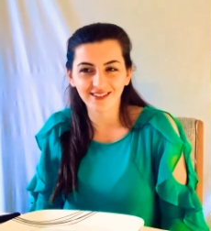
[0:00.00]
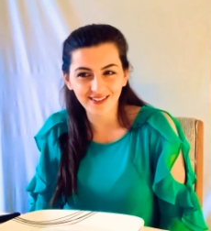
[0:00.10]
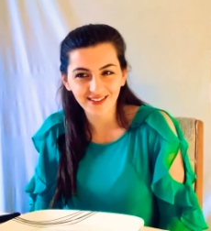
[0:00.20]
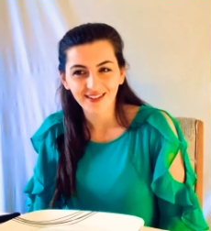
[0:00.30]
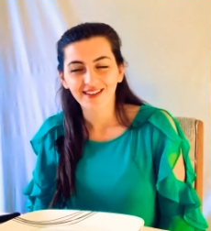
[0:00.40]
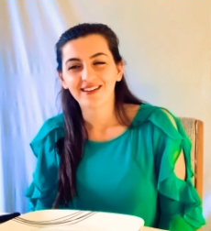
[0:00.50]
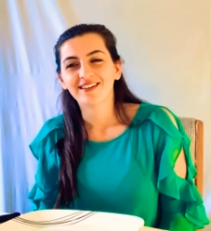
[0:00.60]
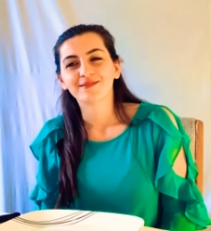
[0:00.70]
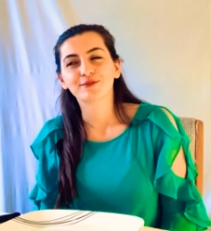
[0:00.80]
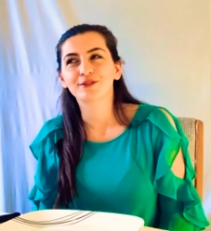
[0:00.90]

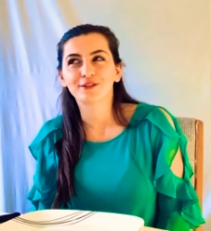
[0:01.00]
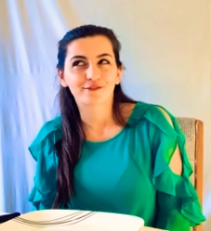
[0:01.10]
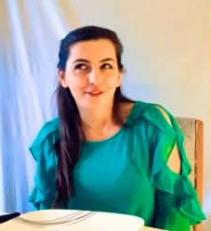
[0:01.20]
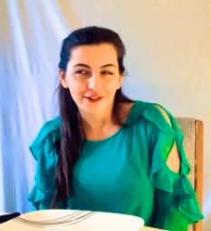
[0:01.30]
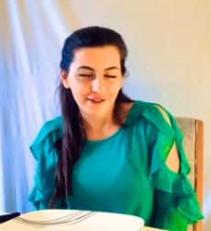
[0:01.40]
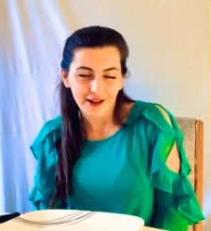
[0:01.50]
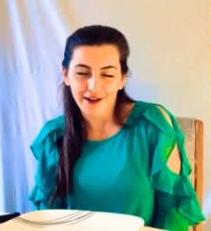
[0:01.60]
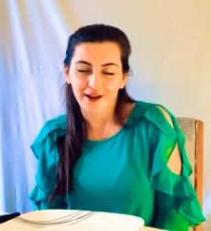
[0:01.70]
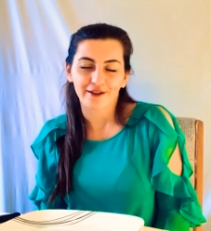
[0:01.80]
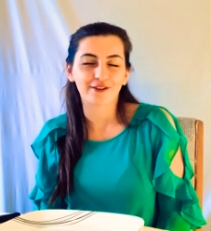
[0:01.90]
you can figure that
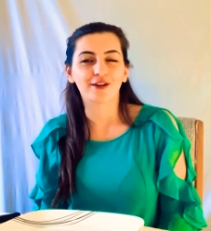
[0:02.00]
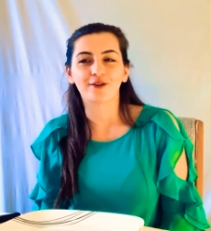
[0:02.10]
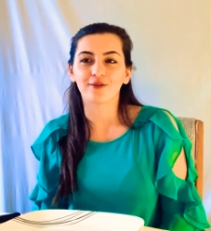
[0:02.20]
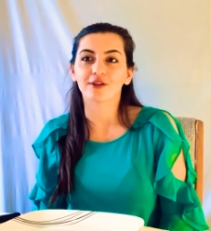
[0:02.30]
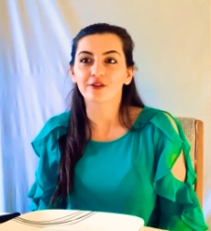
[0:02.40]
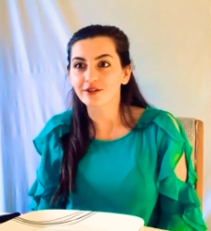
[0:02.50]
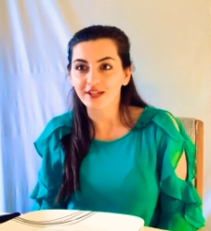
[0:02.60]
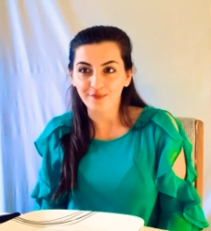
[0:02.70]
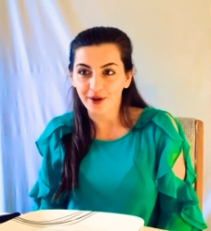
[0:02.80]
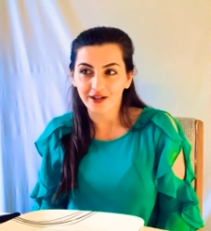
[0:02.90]
out, you know, when do girls
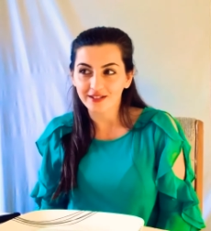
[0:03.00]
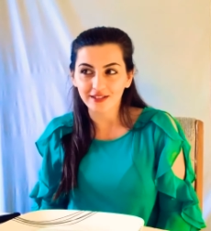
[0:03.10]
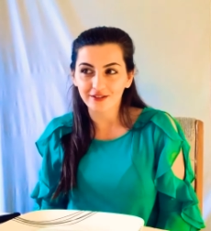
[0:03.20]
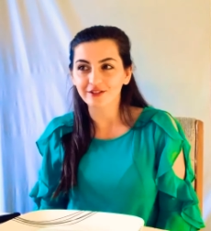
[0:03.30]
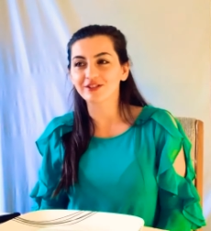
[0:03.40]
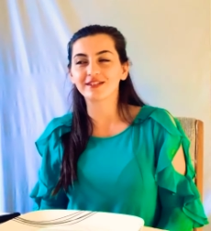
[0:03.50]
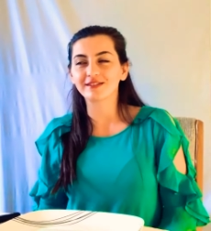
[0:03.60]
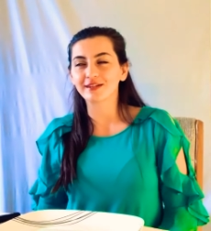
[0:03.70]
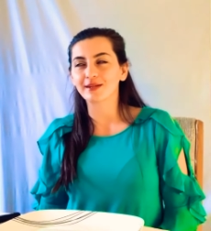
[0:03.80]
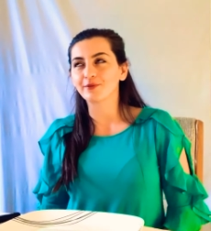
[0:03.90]
have pockets in their jeans
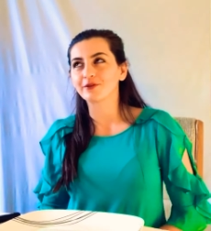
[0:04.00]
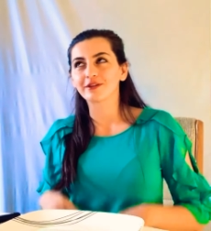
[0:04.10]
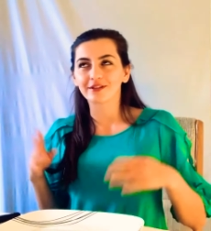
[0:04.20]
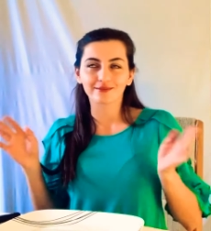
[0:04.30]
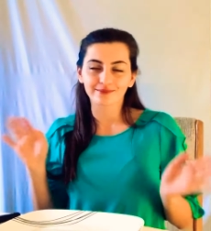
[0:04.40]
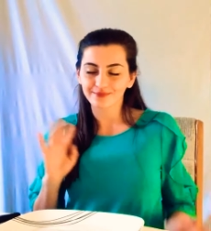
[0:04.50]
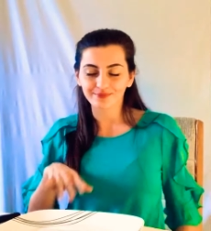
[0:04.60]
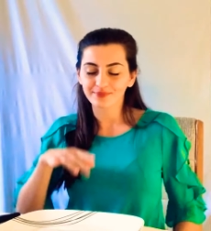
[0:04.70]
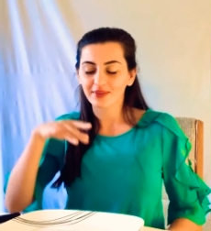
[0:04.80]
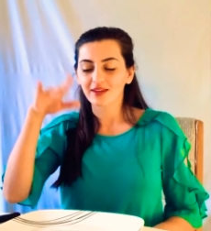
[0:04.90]
anymore?
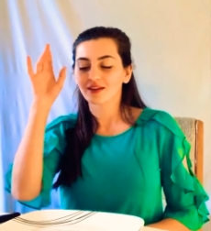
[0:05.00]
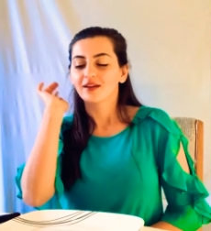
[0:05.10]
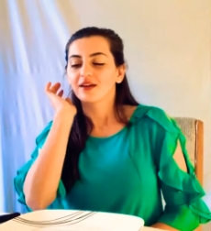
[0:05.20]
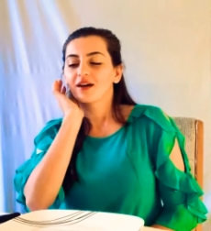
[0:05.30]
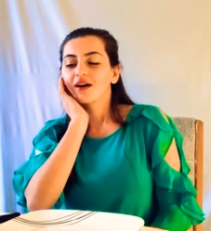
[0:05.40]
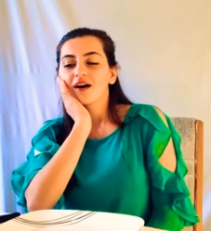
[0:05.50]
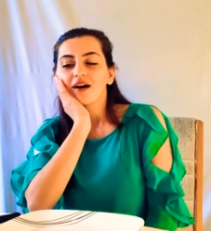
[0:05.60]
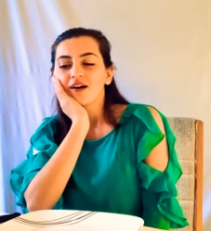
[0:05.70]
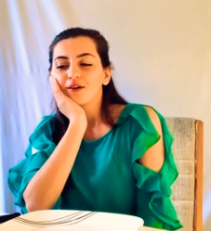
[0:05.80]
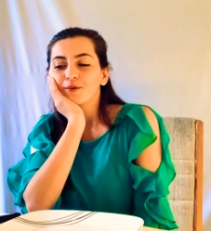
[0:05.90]

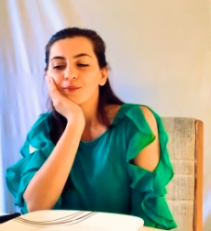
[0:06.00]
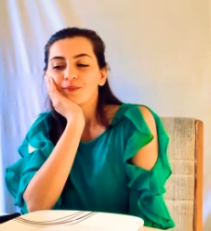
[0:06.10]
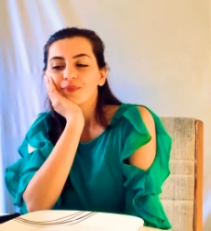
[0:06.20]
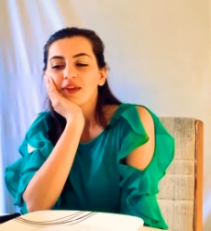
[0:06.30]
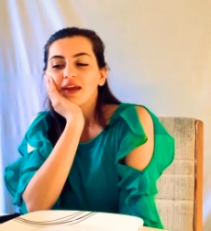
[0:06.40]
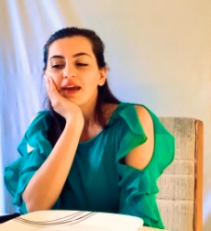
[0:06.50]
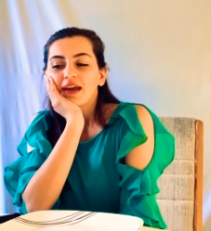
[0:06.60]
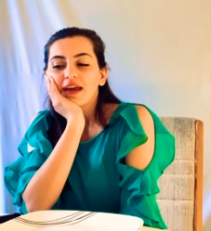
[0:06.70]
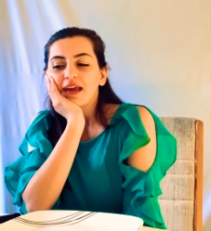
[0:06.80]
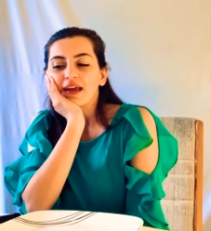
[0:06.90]
Um,
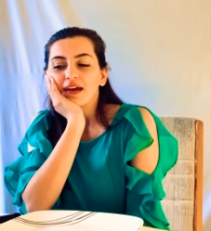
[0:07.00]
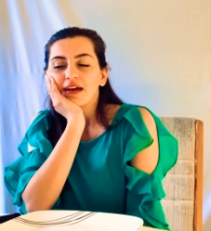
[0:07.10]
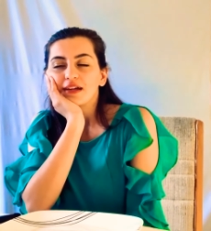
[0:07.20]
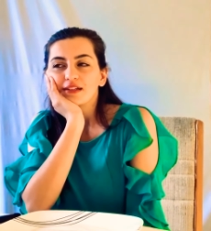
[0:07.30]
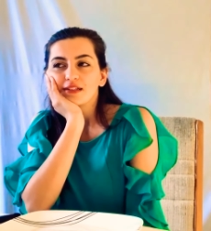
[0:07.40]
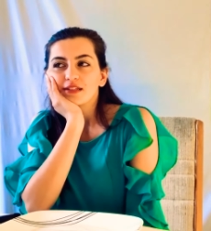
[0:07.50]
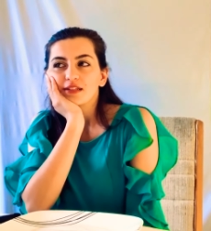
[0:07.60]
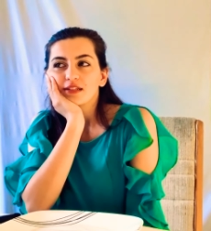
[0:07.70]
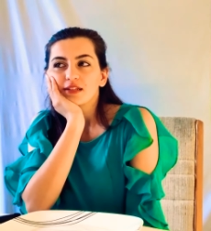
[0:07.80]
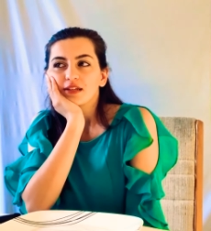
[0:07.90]
and
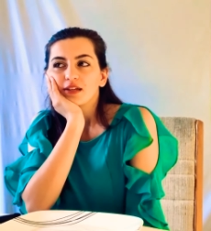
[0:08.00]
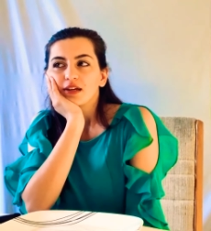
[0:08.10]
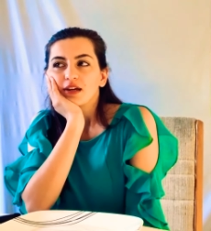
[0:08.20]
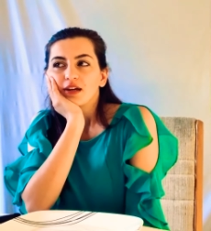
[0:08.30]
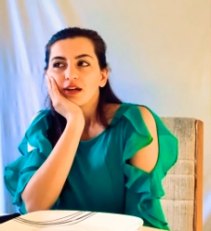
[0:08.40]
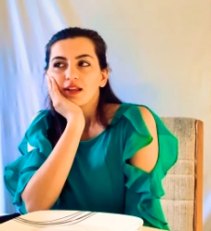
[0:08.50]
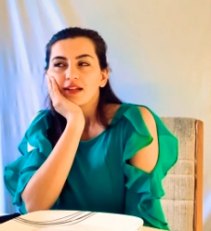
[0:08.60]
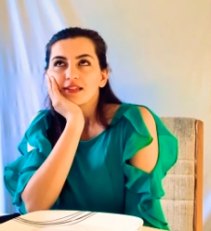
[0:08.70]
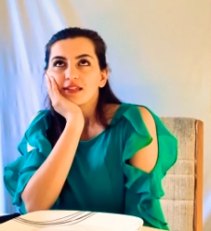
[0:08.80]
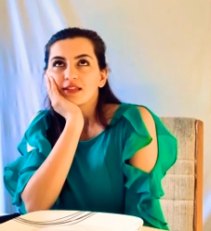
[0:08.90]

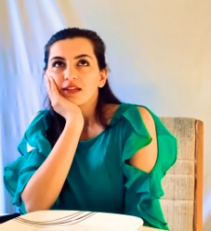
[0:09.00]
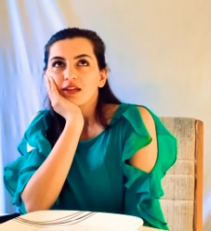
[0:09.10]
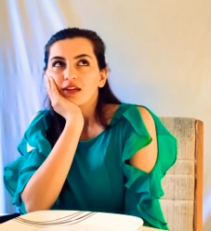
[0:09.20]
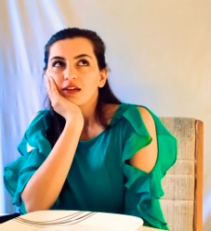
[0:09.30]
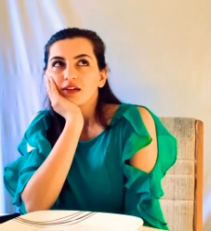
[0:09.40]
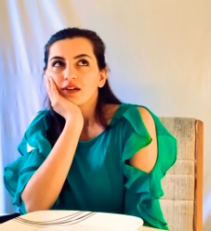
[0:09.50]
let's see,